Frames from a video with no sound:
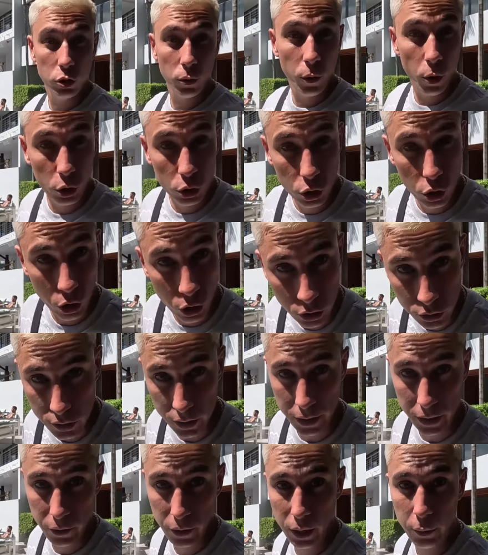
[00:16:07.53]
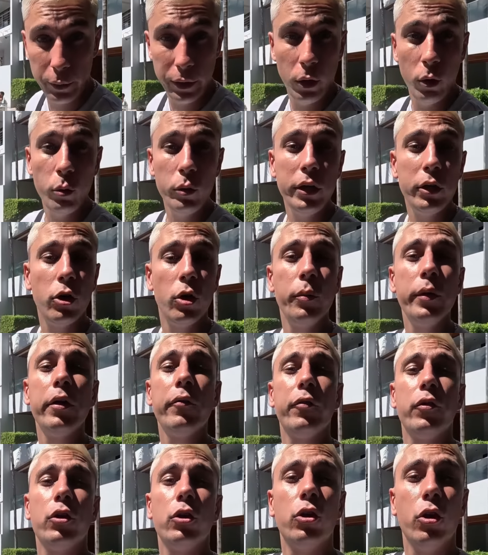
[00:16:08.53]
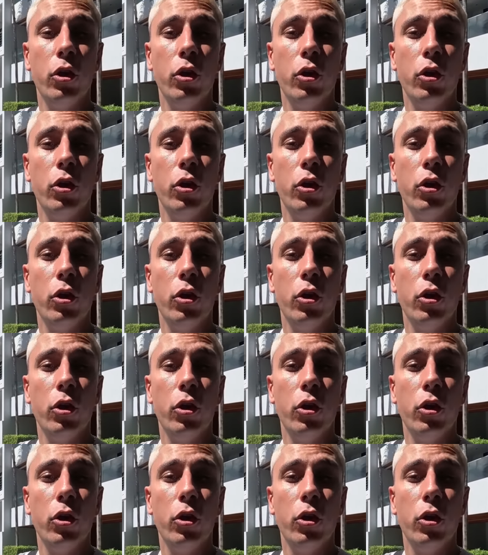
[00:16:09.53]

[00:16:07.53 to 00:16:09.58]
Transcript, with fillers: some hot girls here. And we only come here for the